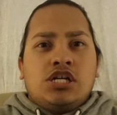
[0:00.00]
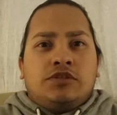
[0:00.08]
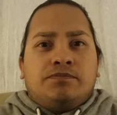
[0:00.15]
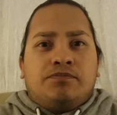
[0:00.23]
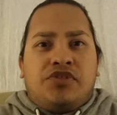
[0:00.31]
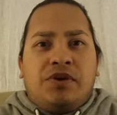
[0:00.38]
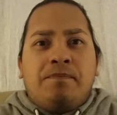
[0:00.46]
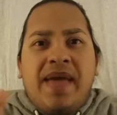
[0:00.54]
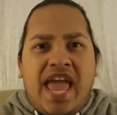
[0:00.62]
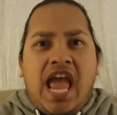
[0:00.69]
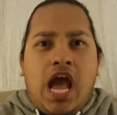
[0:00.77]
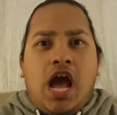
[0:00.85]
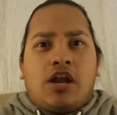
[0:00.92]
the
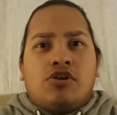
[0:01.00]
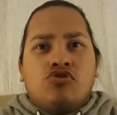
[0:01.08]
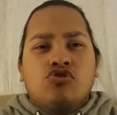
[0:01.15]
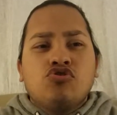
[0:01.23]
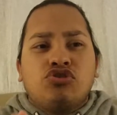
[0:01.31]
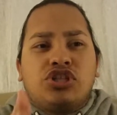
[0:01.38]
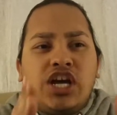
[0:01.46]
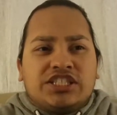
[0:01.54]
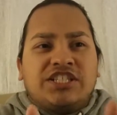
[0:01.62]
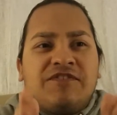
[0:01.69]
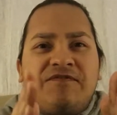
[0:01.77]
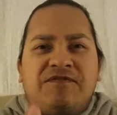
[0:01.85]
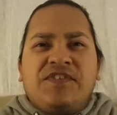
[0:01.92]
man who
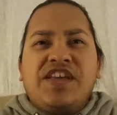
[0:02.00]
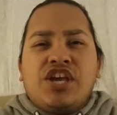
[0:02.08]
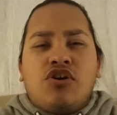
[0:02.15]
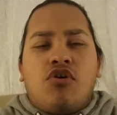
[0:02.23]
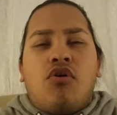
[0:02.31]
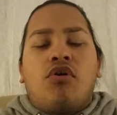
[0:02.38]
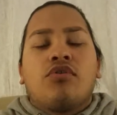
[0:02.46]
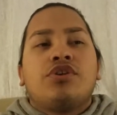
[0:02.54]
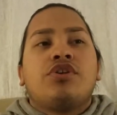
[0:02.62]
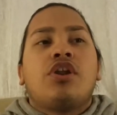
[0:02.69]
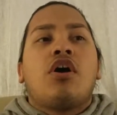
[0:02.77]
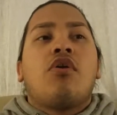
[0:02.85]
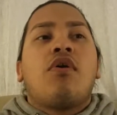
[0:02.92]
doesn't feel, you
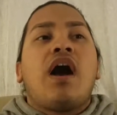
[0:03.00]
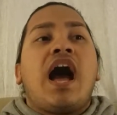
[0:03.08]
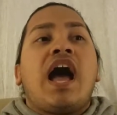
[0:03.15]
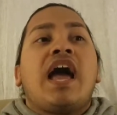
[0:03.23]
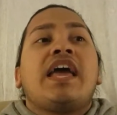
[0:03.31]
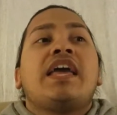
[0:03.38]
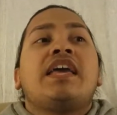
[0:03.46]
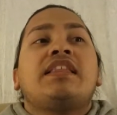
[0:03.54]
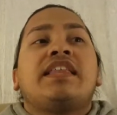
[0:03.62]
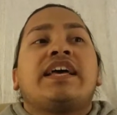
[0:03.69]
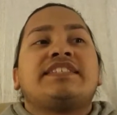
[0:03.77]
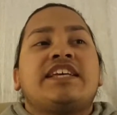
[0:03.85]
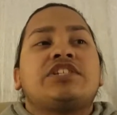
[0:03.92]
know. I
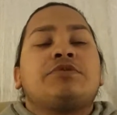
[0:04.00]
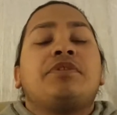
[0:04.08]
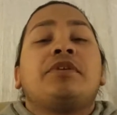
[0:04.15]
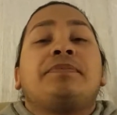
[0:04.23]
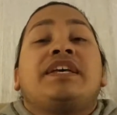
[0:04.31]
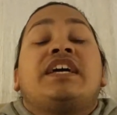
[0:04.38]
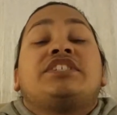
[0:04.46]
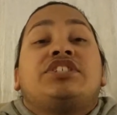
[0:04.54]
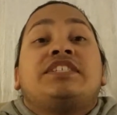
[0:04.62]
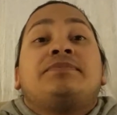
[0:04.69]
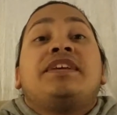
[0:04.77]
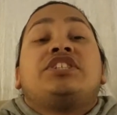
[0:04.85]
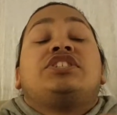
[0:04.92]
like Sandra Bullock because she's
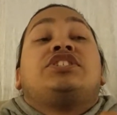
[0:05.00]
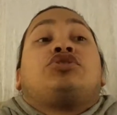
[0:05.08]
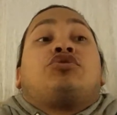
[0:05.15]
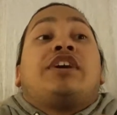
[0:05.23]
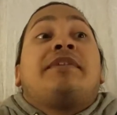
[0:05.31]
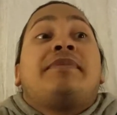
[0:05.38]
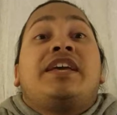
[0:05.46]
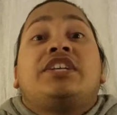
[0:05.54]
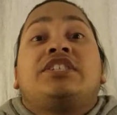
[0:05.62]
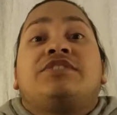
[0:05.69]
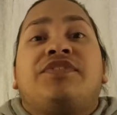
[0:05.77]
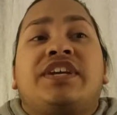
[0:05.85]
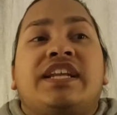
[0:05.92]
me. She's screaming,
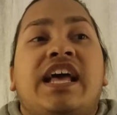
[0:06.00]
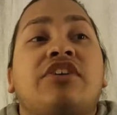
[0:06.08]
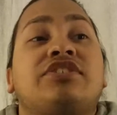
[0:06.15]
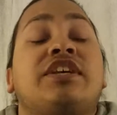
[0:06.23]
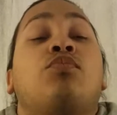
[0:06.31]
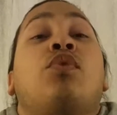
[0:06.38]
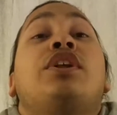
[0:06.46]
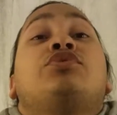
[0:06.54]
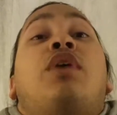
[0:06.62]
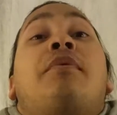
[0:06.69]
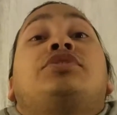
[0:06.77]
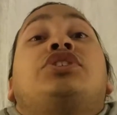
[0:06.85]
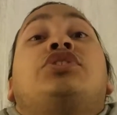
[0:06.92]
she's freaking out, she's like, what is
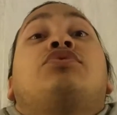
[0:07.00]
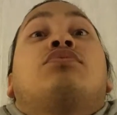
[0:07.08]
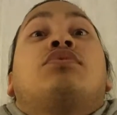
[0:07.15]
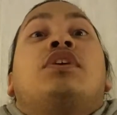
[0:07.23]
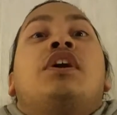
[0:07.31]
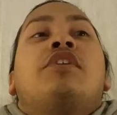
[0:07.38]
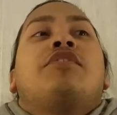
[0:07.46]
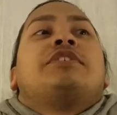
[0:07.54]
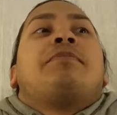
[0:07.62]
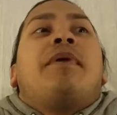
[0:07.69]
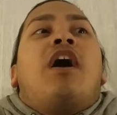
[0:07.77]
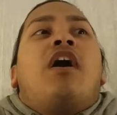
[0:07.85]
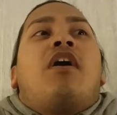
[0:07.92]
wrong with you? There's a
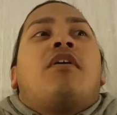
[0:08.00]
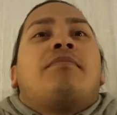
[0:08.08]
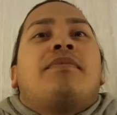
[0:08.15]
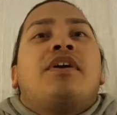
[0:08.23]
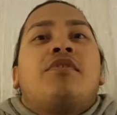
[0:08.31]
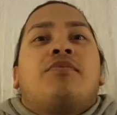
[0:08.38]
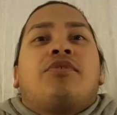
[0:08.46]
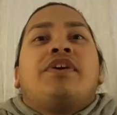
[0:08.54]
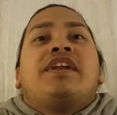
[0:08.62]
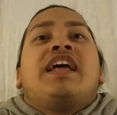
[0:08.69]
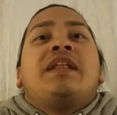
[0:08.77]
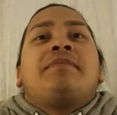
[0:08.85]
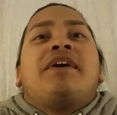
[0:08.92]
bomb. We're going
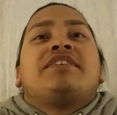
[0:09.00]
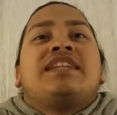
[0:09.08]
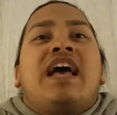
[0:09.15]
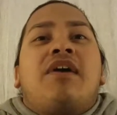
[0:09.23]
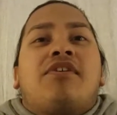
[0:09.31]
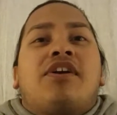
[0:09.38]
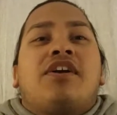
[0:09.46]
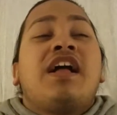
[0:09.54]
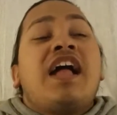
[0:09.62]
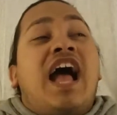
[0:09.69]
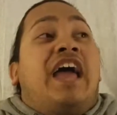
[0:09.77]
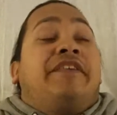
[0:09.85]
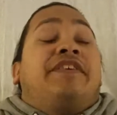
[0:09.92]
90 miles an hour.
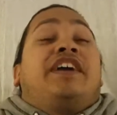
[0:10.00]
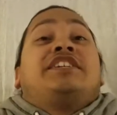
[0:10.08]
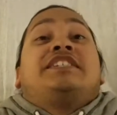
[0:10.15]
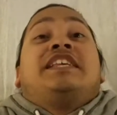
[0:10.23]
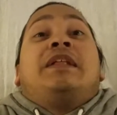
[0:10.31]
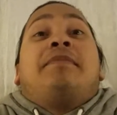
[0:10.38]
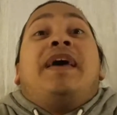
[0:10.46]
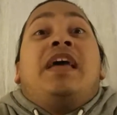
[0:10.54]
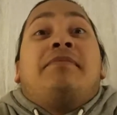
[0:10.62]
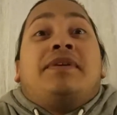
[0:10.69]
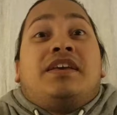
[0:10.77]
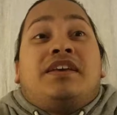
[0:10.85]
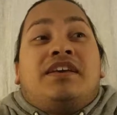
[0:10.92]
I think I just hit a
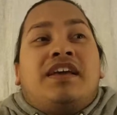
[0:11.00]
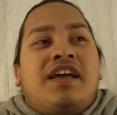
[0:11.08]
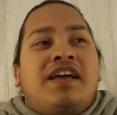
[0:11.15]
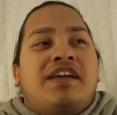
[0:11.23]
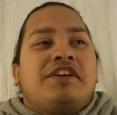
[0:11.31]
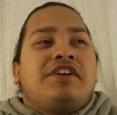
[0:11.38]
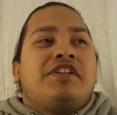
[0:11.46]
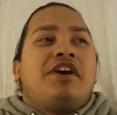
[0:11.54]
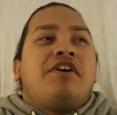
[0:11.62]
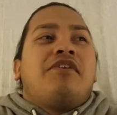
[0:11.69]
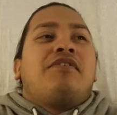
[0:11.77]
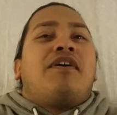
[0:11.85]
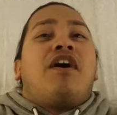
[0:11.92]
baby, you
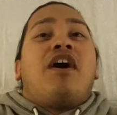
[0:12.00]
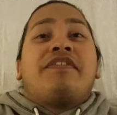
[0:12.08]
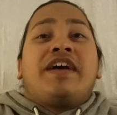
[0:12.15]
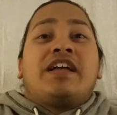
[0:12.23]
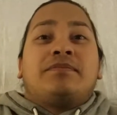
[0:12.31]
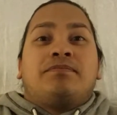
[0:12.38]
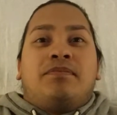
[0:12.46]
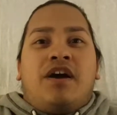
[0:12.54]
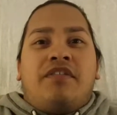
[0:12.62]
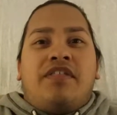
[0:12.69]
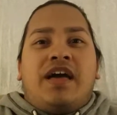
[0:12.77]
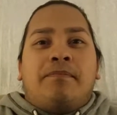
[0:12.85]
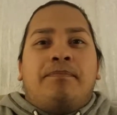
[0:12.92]
know, on
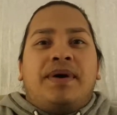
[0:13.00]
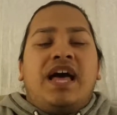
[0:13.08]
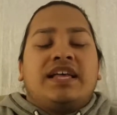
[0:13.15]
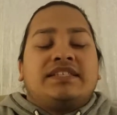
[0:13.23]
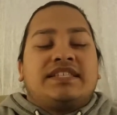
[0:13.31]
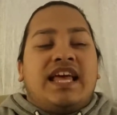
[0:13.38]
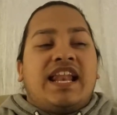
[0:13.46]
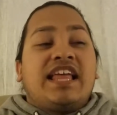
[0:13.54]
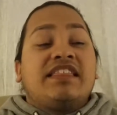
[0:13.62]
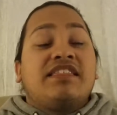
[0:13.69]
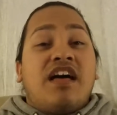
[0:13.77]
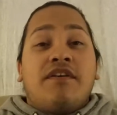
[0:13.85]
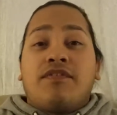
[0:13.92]
that bus. And I
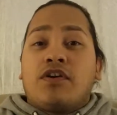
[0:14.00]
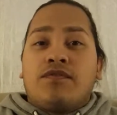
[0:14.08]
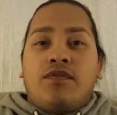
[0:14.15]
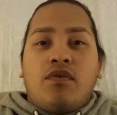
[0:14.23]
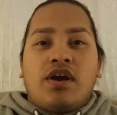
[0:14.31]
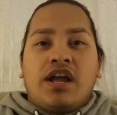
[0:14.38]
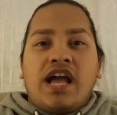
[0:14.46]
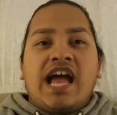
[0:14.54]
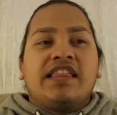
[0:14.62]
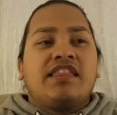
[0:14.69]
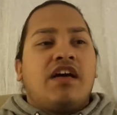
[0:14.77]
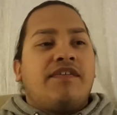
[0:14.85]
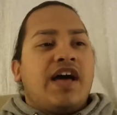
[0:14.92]
love her for it. I
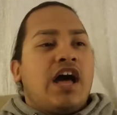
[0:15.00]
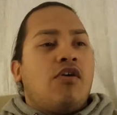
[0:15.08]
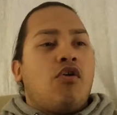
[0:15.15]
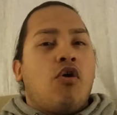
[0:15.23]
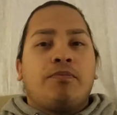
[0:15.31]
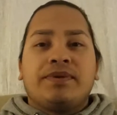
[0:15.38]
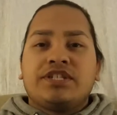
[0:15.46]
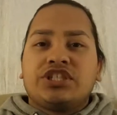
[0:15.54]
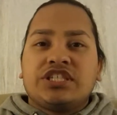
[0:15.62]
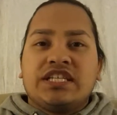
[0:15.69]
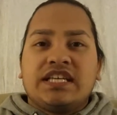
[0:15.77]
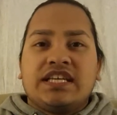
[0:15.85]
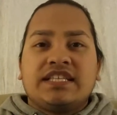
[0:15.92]
love how open
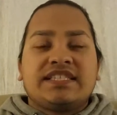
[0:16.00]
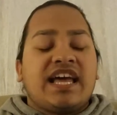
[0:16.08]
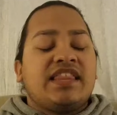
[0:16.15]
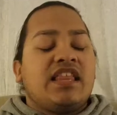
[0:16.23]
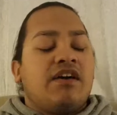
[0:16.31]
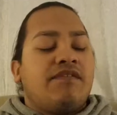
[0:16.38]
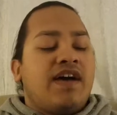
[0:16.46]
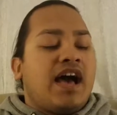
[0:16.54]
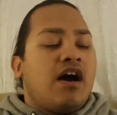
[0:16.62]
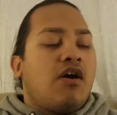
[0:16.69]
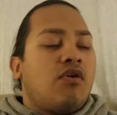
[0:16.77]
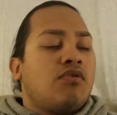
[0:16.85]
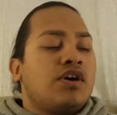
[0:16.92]
she is. I love
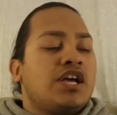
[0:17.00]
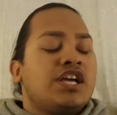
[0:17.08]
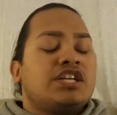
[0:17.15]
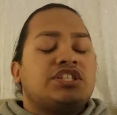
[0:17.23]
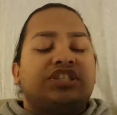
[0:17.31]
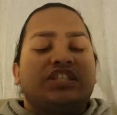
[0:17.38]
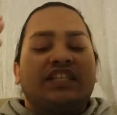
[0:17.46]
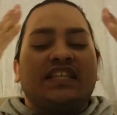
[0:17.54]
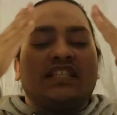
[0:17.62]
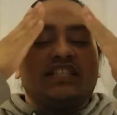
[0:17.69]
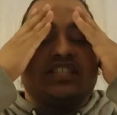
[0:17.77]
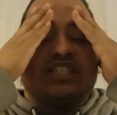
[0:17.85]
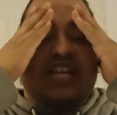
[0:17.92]
how she
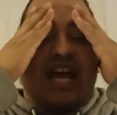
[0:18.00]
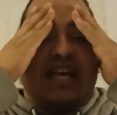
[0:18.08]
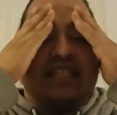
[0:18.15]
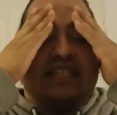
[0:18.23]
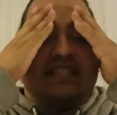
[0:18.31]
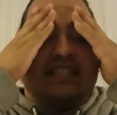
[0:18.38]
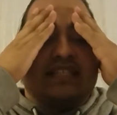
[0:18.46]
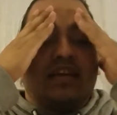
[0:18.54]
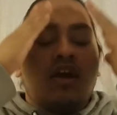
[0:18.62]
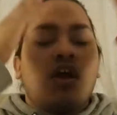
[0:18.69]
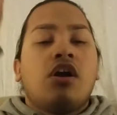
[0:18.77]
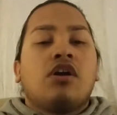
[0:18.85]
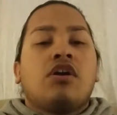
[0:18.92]
is just
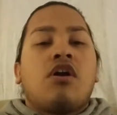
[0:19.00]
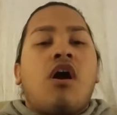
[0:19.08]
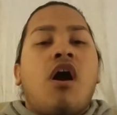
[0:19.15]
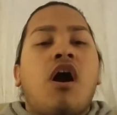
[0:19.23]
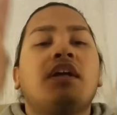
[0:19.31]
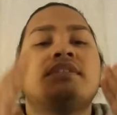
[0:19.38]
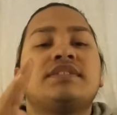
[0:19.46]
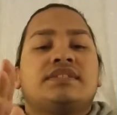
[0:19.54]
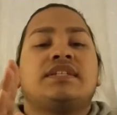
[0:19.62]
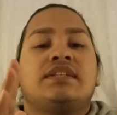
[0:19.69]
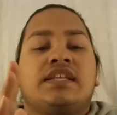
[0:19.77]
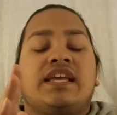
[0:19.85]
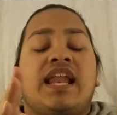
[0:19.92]

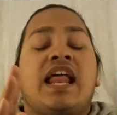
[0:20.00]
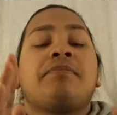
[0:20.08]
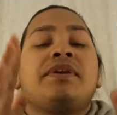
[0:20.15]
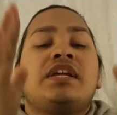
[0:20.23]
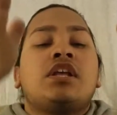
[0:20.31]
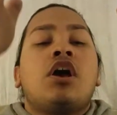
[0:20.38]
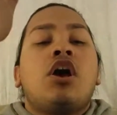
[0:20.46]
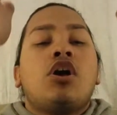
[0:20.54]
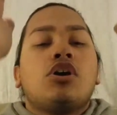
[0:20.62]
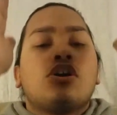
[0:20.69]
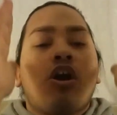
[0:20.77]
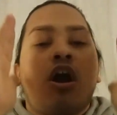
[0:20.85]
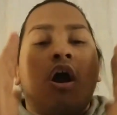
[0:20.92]
constantly, and I mean
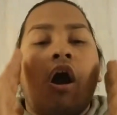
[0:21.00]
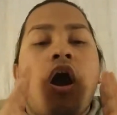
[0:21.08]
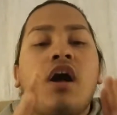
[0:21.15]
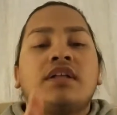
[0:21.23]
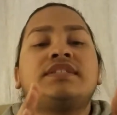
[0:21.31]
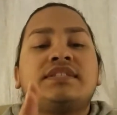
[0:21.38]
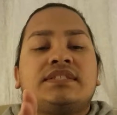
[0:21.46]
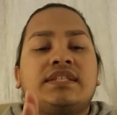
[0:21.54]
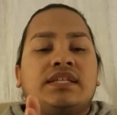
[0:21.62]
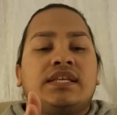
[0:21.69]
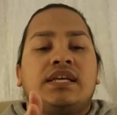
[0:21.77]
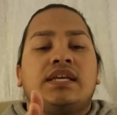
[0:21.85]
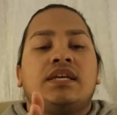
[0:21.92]

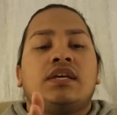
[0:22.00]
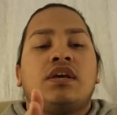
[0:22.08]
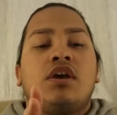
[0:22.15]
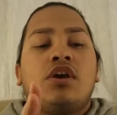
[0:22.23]
constantly,